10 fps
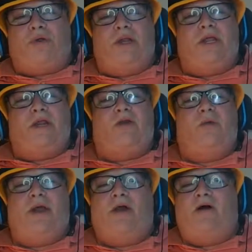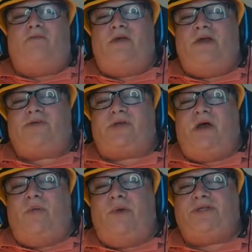need a great offense.
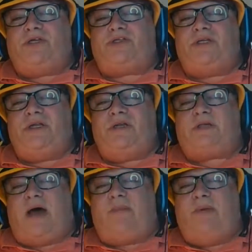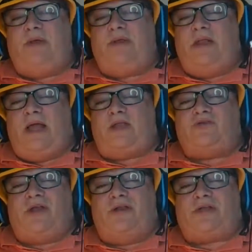We just need a top, like you
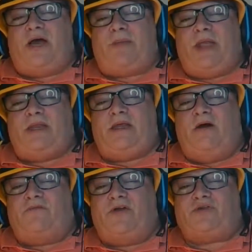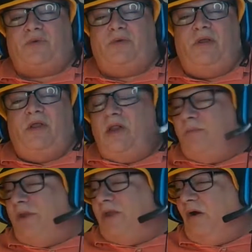said, a top 80 offense would
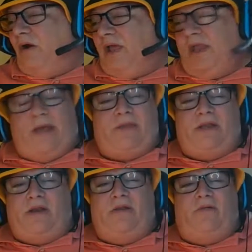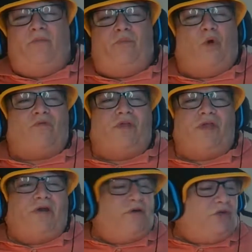be it all. And I mean, over the
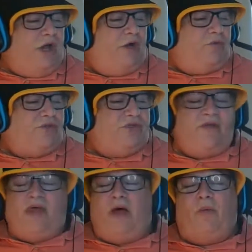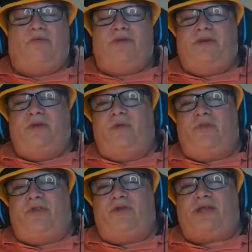years, Iowa's done that with
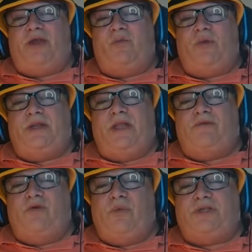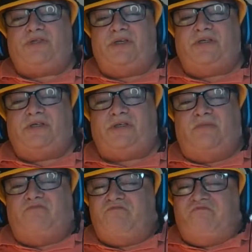their 10-win, 11-win seasons.
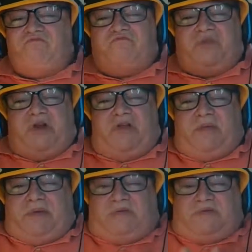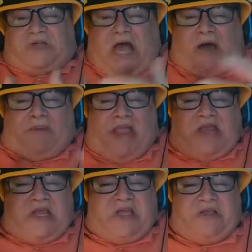They've been top
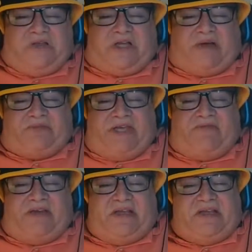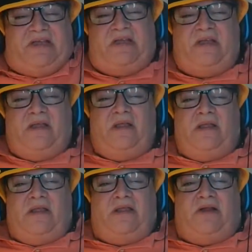80, top 70.
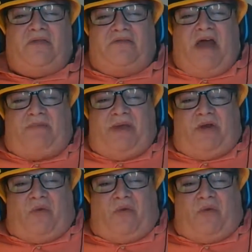They've not been